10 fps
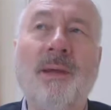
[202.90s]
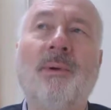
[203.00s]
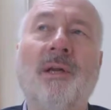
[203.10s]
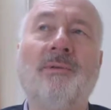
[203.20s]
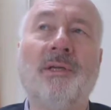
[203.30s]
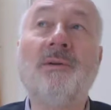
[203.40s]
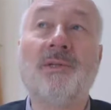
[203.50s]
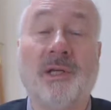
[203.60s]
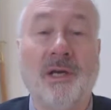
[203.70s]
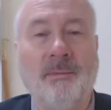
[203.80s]
people who
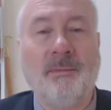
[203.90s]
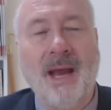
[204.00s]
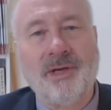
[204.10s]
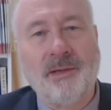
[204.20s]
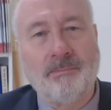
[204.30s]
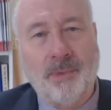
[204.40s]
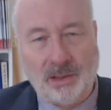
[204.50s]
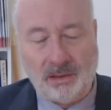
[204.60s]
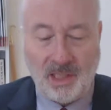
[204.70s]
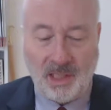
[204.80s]
use the Kirkpatrick
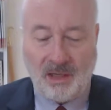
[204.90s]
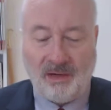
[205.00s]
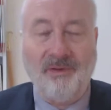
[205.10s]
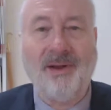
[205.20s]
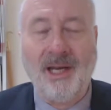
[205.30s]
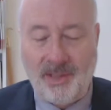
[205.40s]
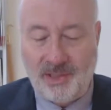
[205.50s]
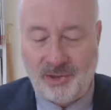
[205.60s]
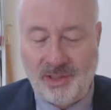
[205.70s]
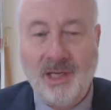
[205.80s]
model of
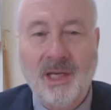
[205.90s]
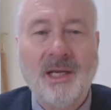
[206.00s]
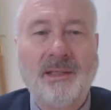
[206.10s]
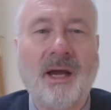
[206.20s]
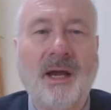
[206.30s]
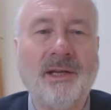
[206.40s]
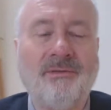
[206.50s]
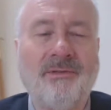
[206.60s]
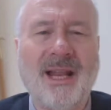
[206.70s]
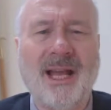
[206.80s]
evaluation kind
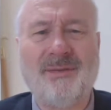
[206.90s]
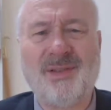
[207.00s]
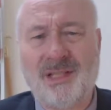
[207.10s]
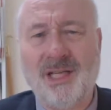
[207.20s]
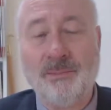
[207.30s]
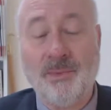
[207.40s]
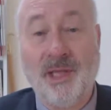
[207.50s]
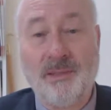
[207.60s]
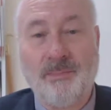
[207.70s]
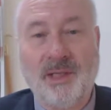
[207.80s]
of run out of steam
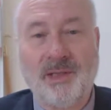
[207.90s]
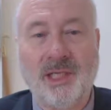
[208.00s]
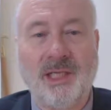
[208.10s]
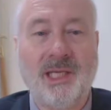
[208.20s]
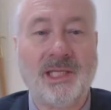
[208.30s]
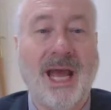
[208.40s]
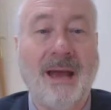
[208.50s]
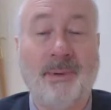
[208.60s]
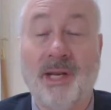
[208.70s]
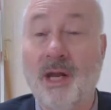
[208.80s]
with it because it needs to
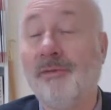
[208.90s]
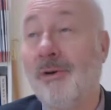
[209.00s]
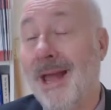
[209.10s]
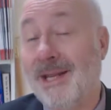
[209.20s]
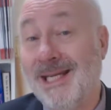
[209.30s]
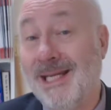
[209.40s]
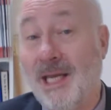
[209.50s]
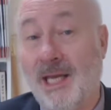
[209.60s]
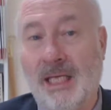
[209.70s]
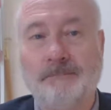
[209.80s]
happen over about a
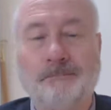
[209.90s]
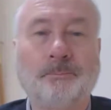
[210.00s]
year.